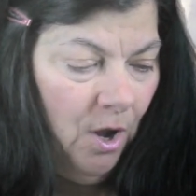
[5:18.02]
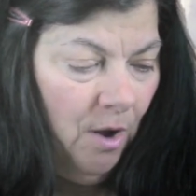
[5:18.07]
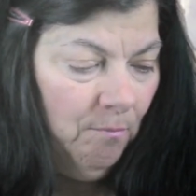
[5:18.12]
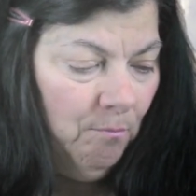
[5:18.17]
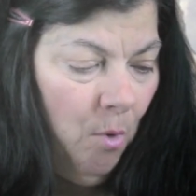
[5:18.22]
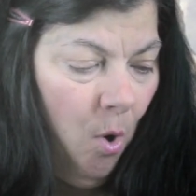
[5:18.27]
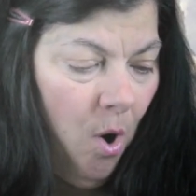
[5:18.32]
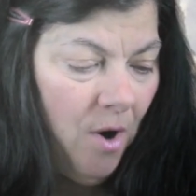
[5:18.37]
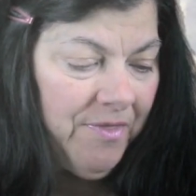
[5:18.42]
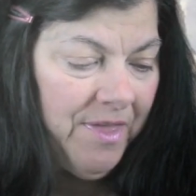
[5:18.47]

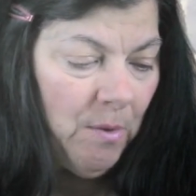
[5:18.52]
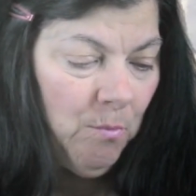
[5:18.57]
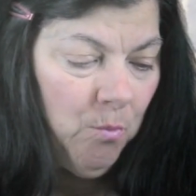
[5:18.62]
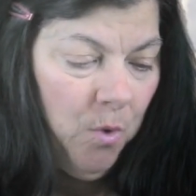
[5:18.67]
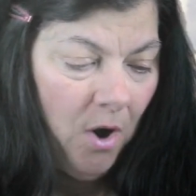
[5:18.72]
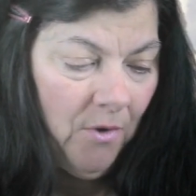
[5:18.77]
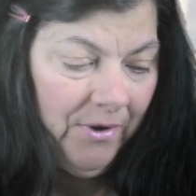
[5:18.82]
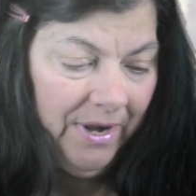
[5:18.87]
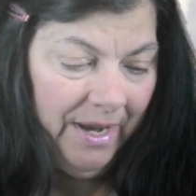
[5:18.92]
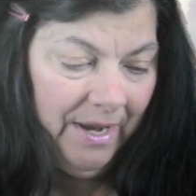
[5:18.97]
More than
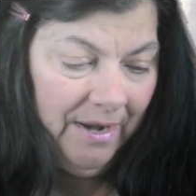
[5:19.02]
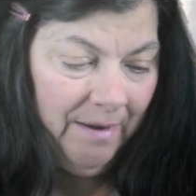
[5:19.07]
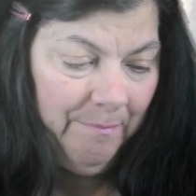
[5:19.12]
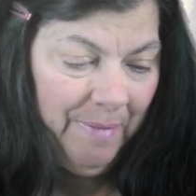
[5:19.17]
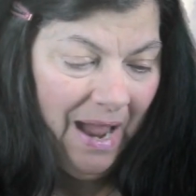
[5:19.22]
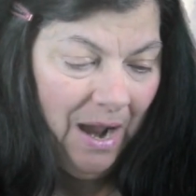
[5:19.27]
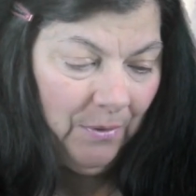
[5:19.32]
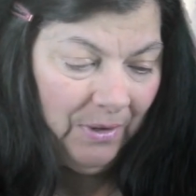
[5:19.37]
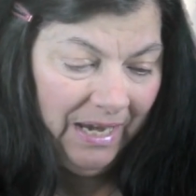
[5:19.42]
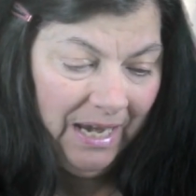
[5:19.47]
worrying
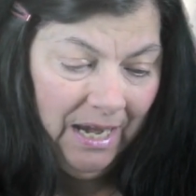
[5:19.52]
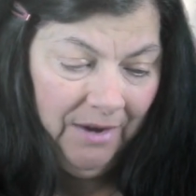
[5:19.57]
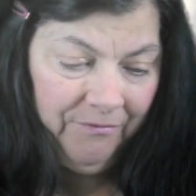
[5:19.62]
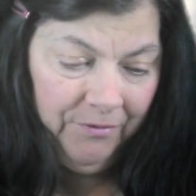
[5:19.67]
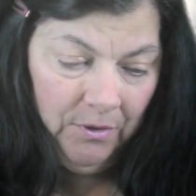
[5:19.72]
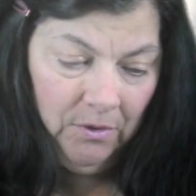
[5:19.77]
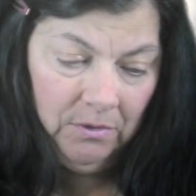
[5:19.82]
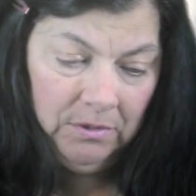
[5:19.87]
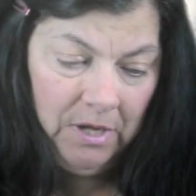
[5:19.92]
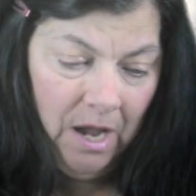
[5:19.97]
about
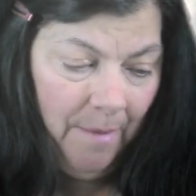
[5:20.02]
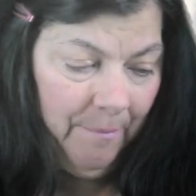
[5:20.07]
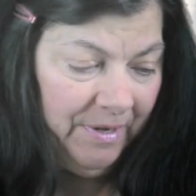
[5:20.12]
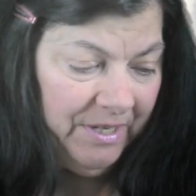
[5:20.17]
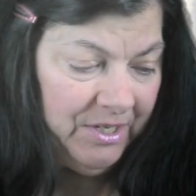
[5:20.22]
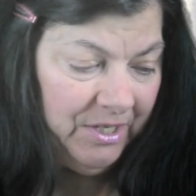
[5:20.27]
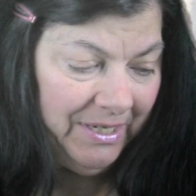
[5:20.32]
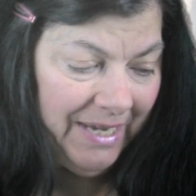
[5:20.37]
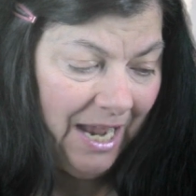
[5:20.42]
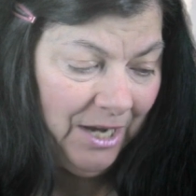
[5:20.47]
evil coming
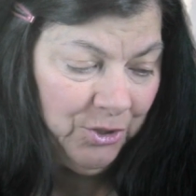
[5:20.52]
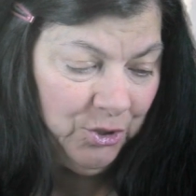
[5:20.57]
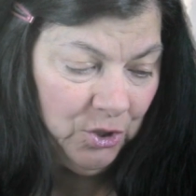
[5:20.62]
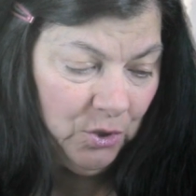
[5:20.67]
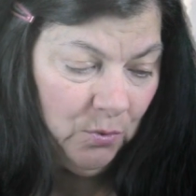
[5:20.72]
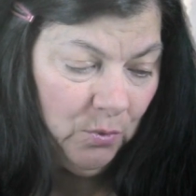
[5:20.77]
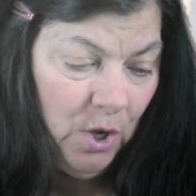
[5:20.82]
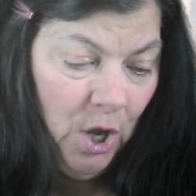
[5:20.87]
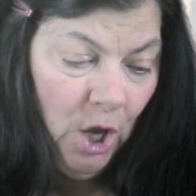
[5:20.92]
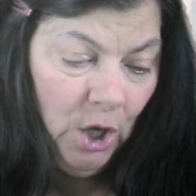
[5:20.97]
to get
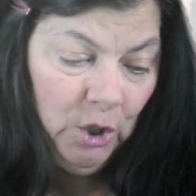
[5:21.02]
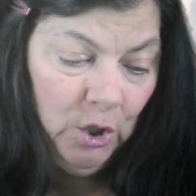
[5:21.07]
you,